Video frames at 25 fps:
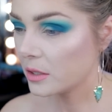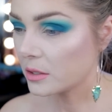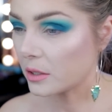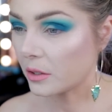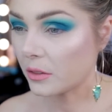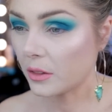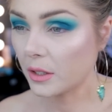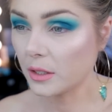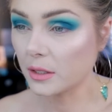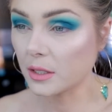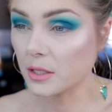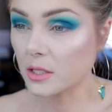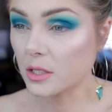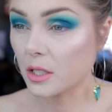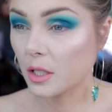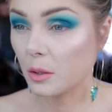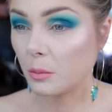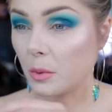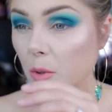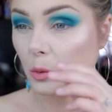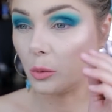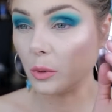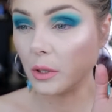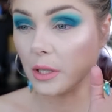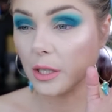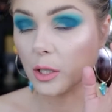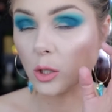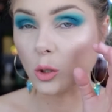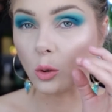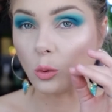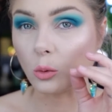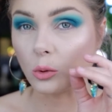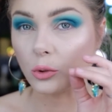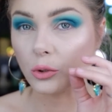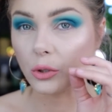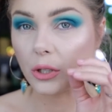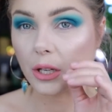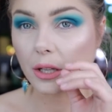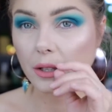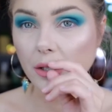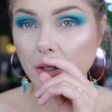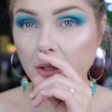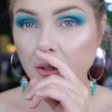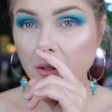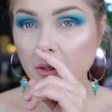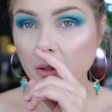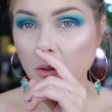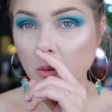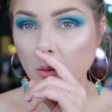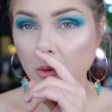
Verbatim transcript: I think that's gonna be really cool together